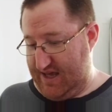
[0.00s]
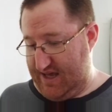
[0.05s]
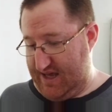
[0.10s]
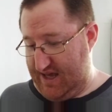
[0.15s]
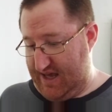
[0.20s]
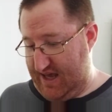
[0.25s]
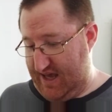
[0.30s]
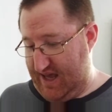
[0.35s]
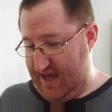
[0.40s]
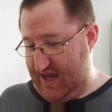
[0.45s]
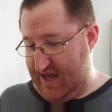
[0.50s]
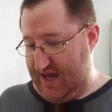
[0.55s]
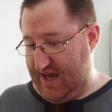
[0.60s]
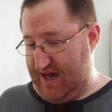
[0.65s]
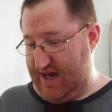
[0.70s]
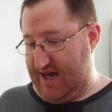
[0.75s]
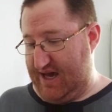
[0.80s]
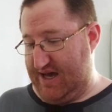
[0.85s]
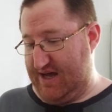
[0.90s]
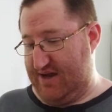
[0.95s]

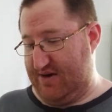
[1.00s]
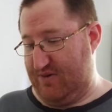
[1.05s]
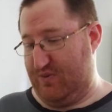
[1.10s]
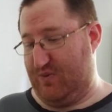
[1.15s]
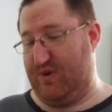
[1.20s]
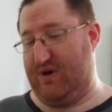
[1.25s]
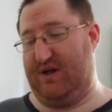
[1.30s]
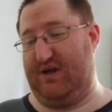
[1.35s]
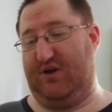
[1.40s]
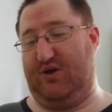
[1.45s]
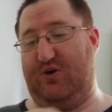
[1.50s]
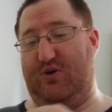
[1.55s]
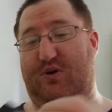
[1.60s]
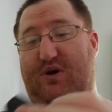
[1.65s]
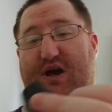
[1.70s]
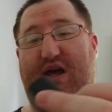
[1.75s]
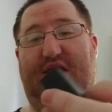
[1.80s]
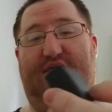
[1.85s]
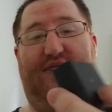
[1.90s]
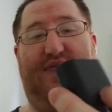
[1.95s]
and what you
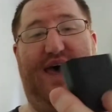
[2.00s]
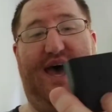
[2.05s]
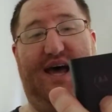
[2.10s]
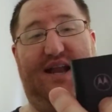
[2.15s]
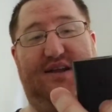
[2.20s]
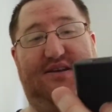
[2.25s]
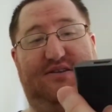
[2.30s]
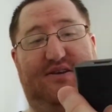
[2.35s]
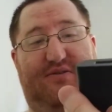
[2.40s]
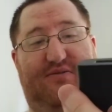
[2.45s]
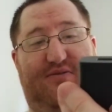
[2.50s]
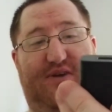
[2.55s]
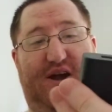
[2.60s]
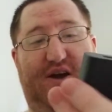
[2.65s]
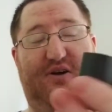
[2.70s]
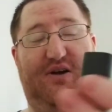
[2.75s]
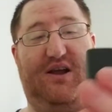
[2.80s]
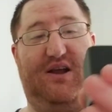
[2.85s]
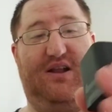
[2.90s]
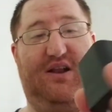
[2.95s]
get, that is a
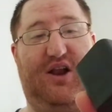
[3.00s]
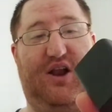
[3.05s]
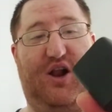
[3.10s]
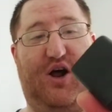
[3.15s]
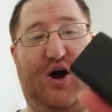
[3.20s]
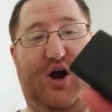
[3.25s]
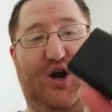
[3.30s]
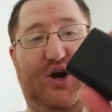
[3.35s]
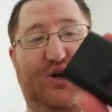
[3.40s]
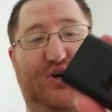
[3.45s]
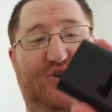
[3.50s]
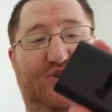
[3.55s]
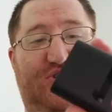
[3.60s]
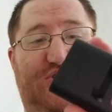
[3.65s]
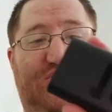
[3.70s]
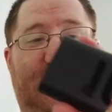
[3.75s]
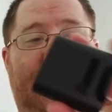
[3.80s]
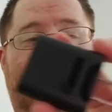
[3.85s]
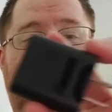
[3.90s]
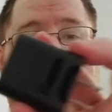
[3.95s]
very large